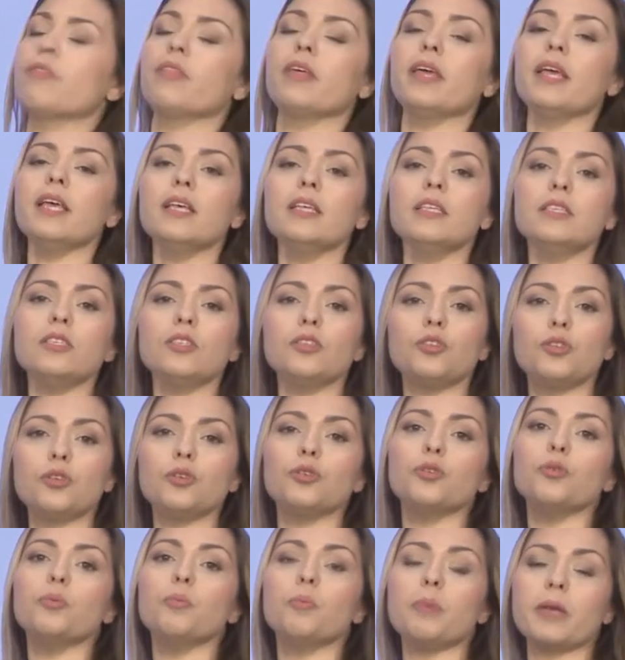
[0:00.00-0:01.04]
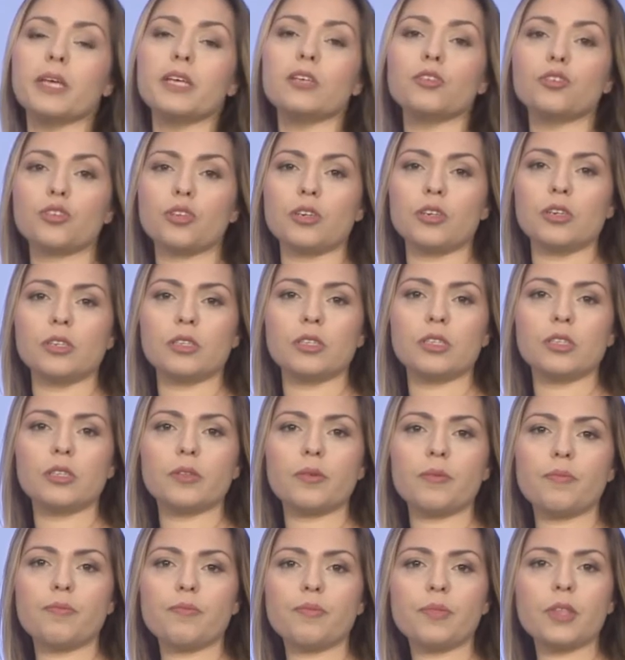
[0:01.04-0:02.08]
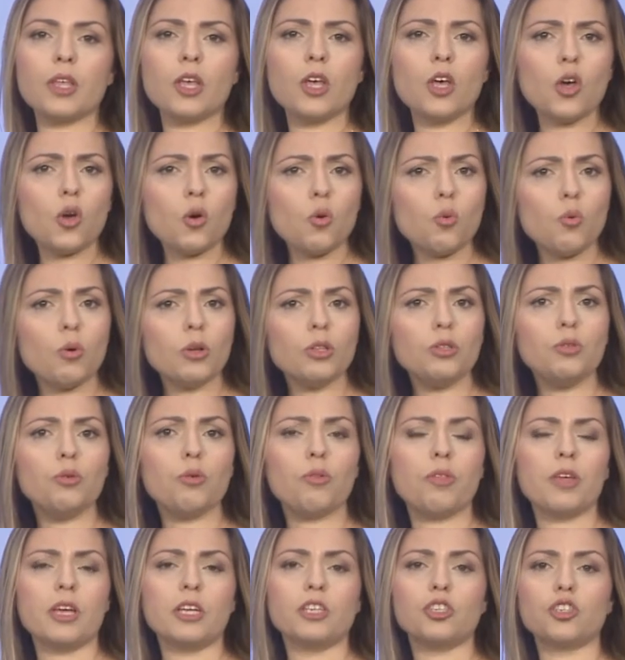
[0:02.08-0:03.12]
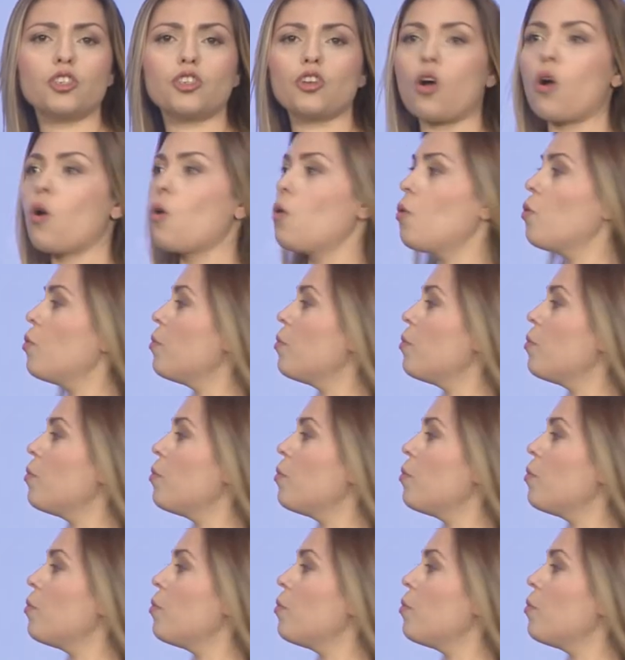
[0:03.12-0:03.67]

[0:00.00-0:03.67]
these two pictures. What do they show?